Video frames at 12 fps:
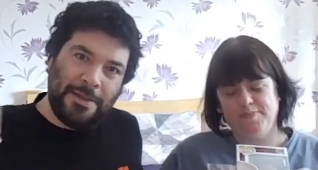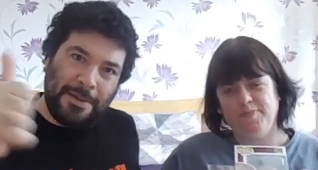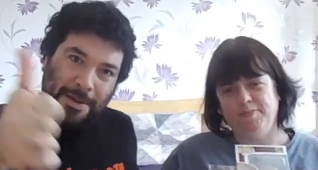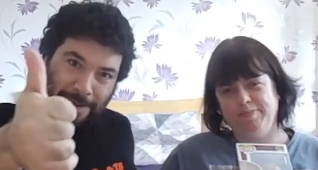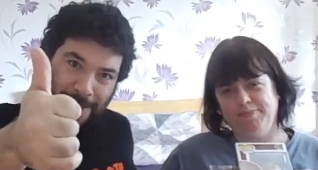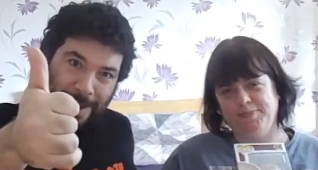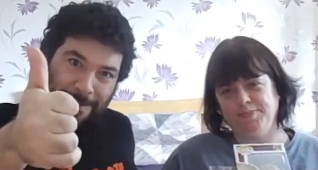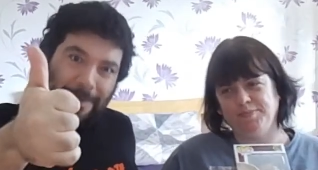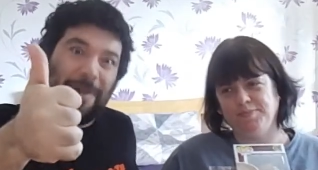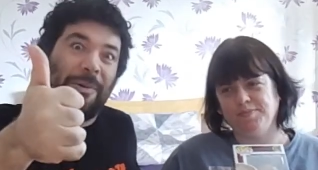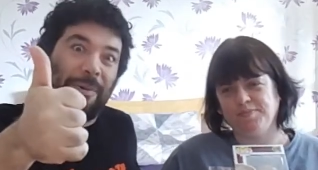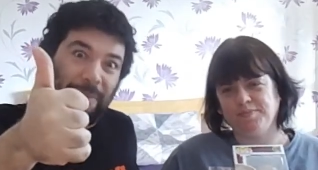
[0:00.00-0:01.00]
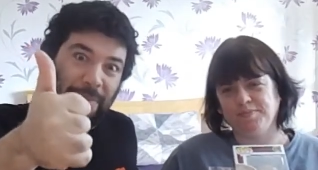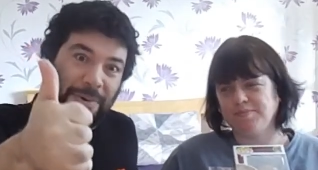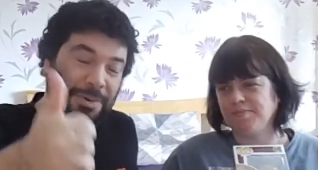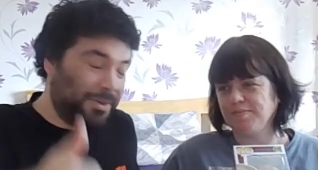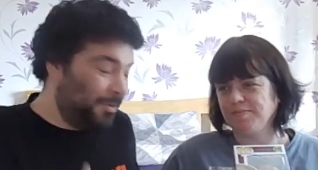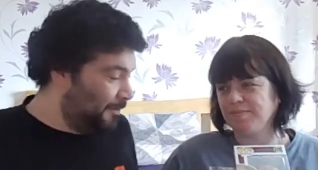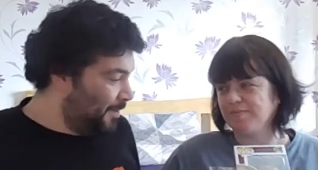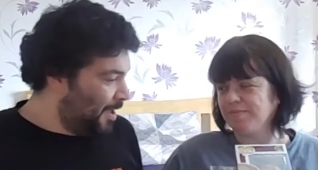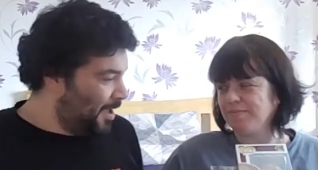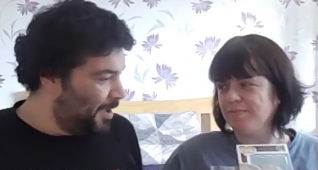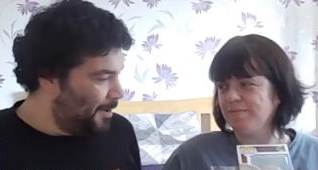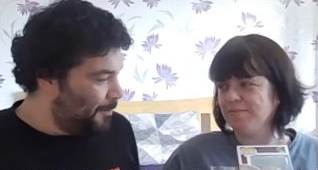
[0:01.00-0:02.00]
Speaker 1: Okay, good.
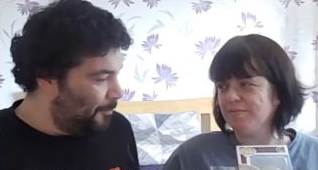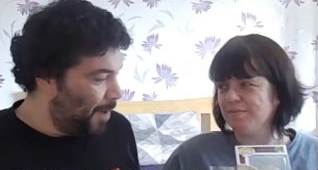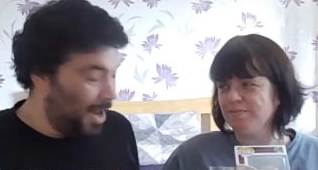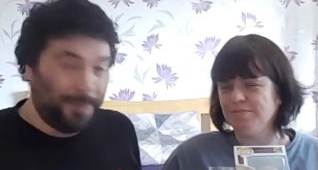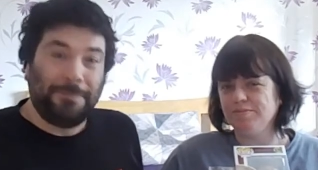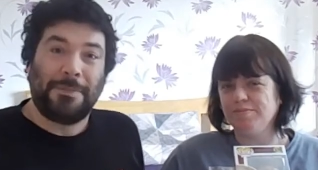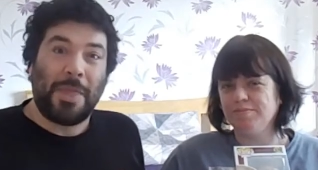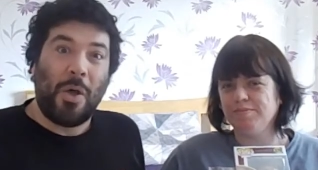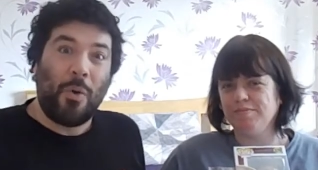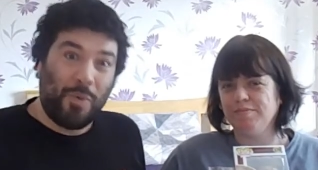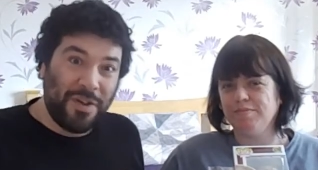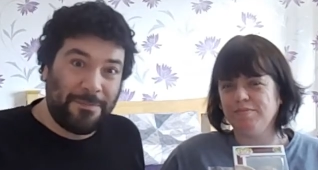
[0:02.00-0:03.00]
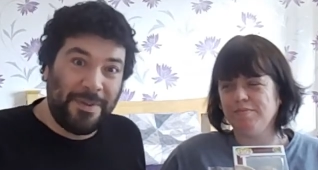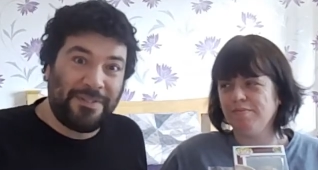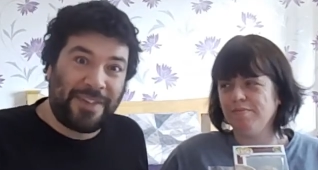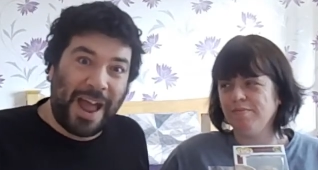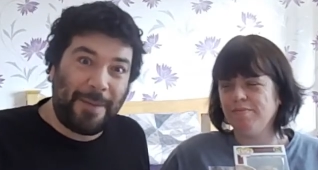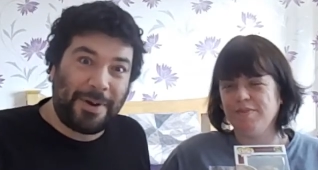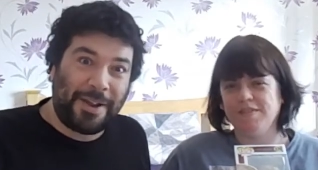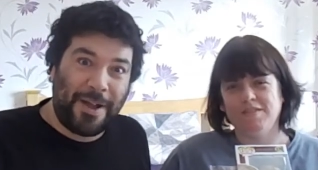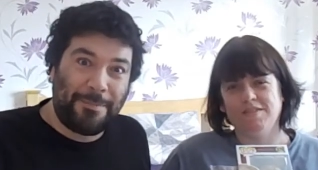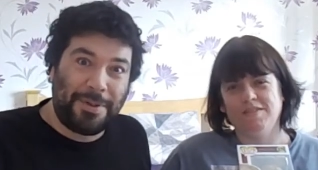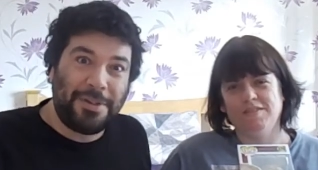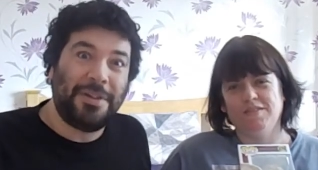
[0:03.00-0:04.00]
Well, we've been Scarborough
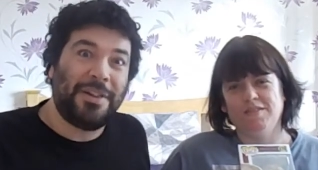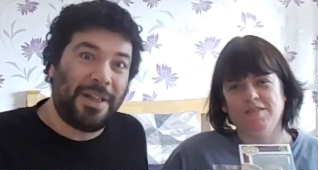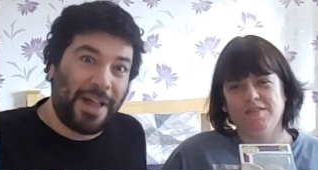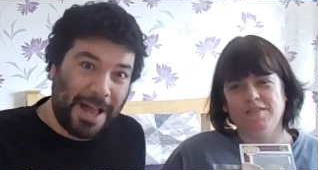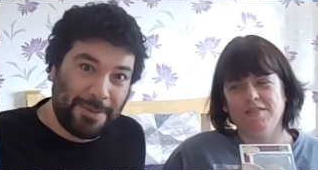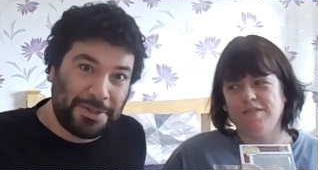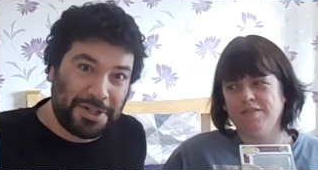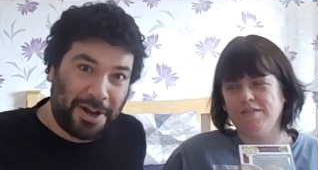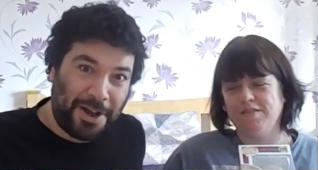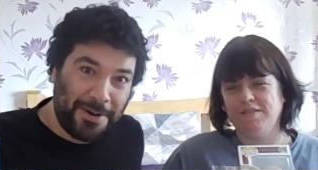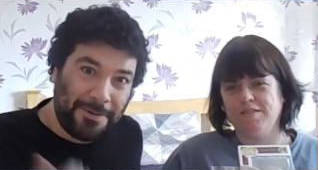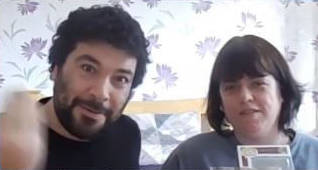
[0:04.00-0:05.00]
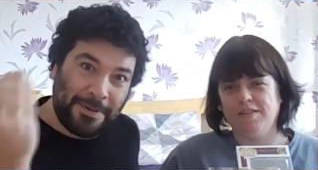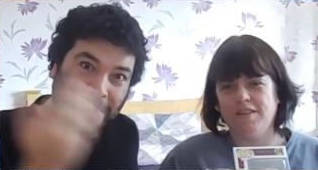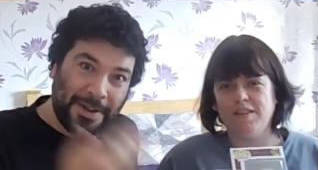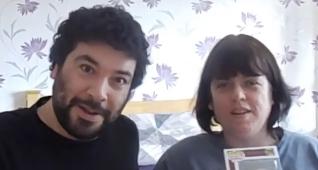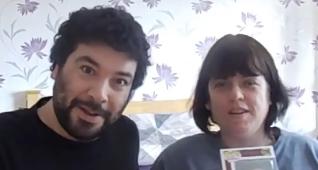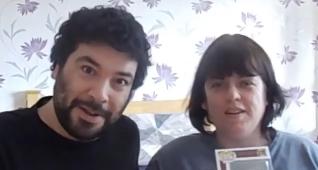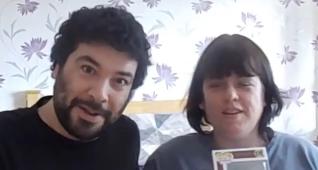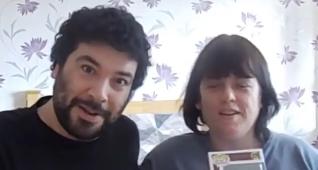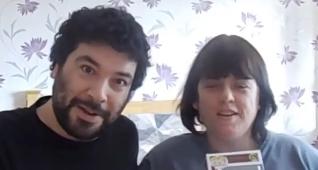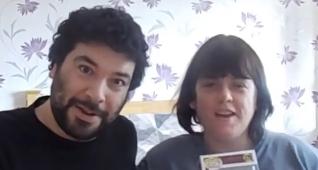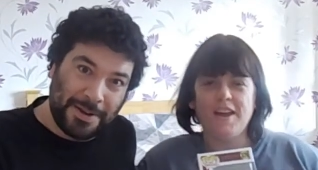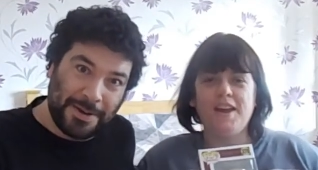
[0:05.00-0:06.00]
Couple. I'm Sean.
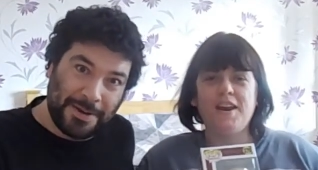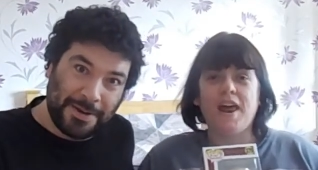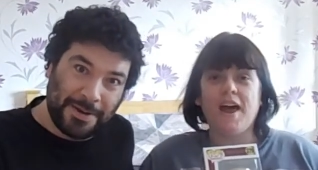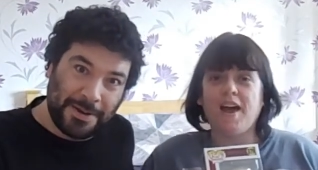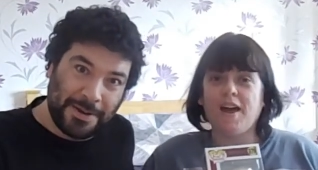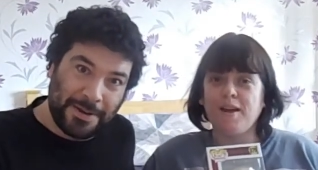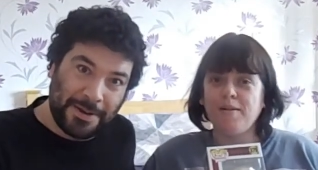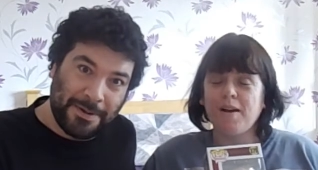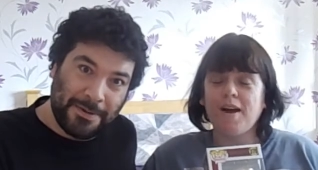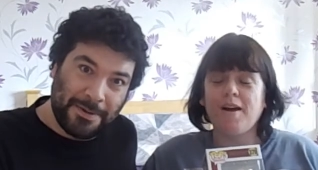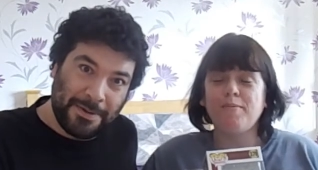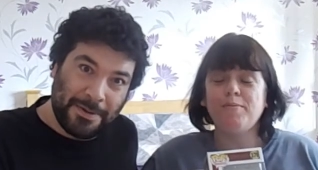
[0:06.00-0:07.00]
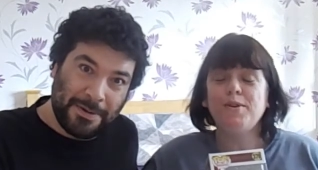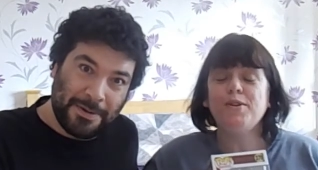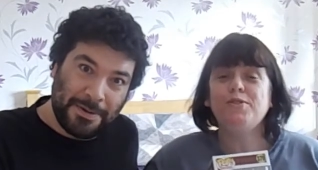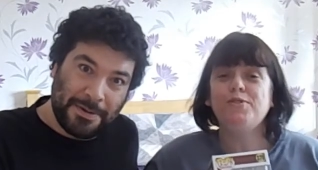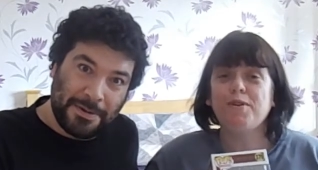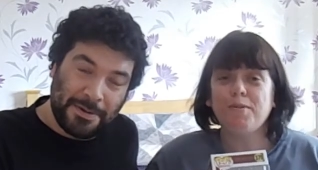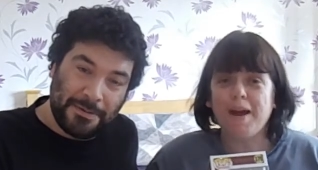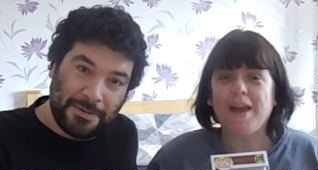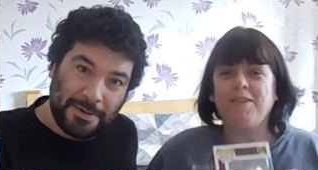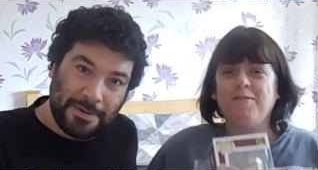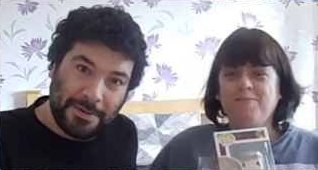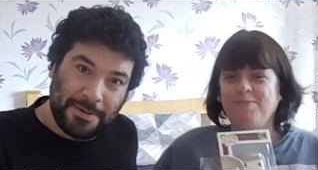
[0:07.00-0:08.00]
Speaker 2: And I am
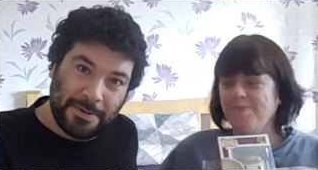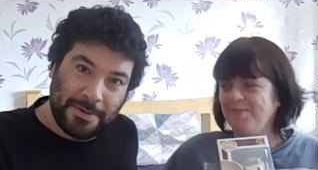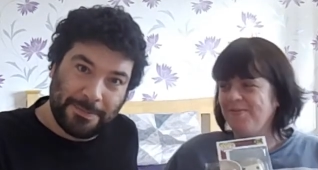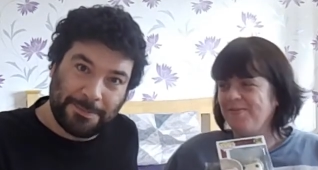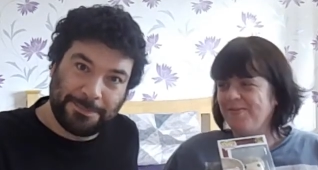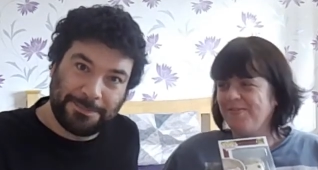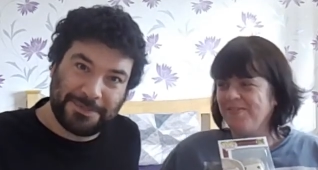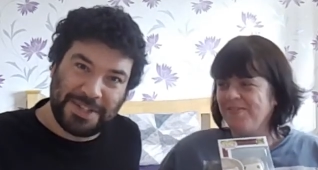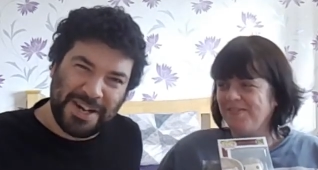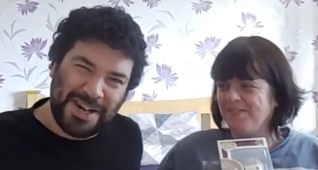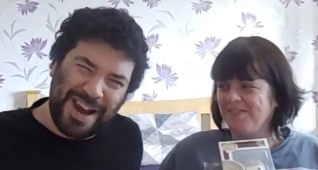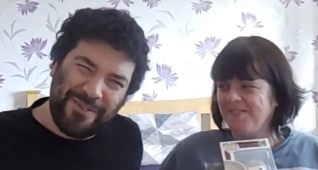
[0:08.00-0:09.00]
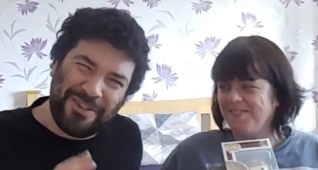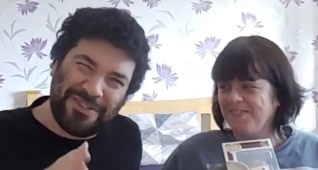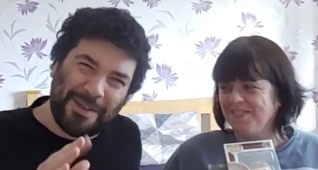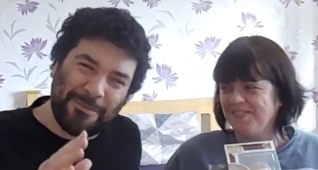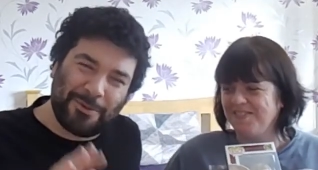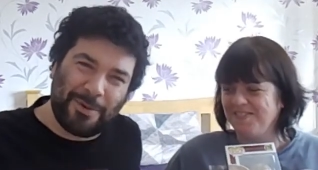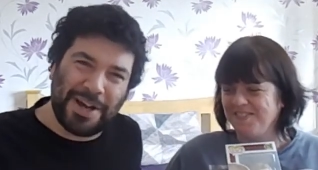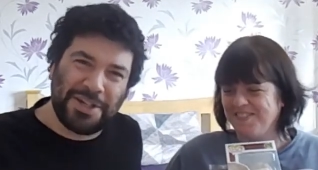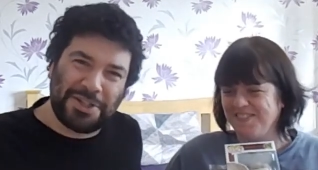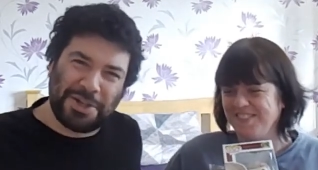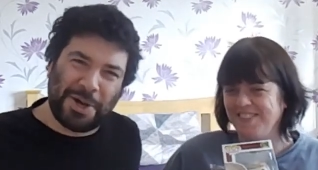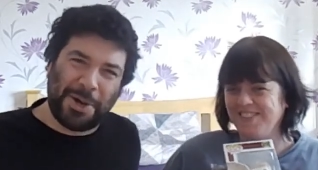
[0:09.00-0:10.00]
Joanne.
Speaker 1: She never sounds quite
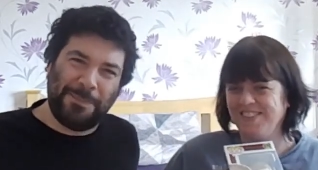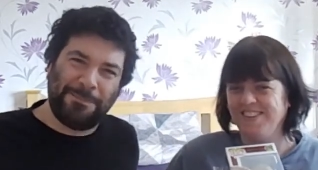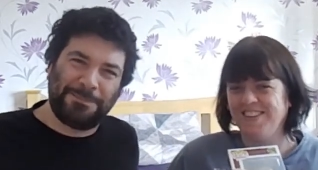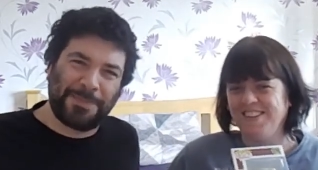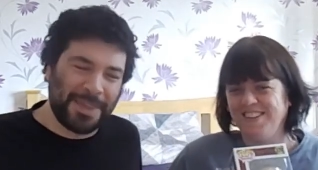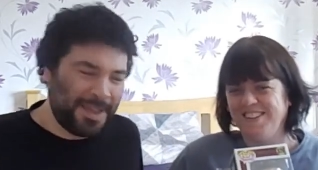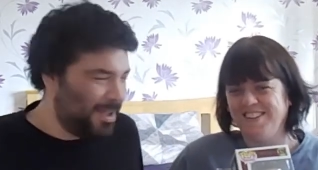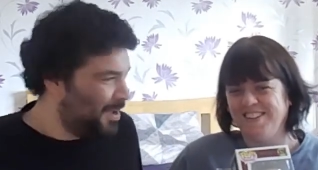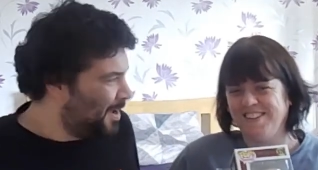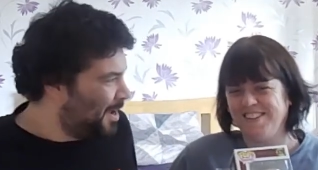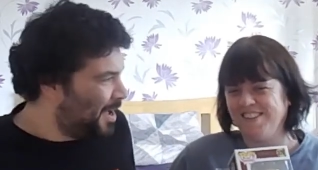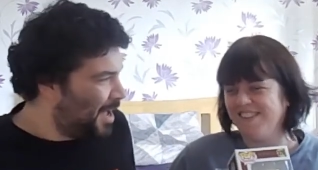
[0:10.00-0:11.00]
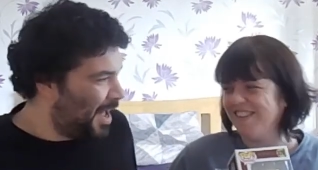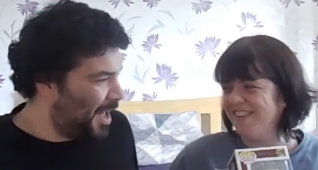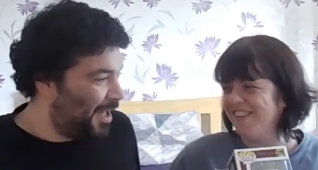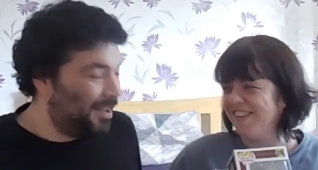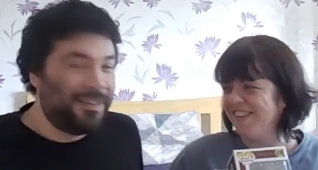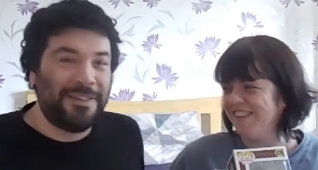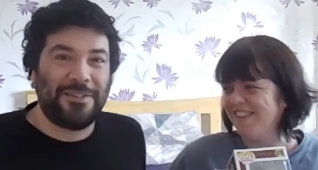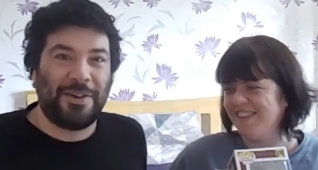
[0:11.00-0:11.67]
sure. Uh, so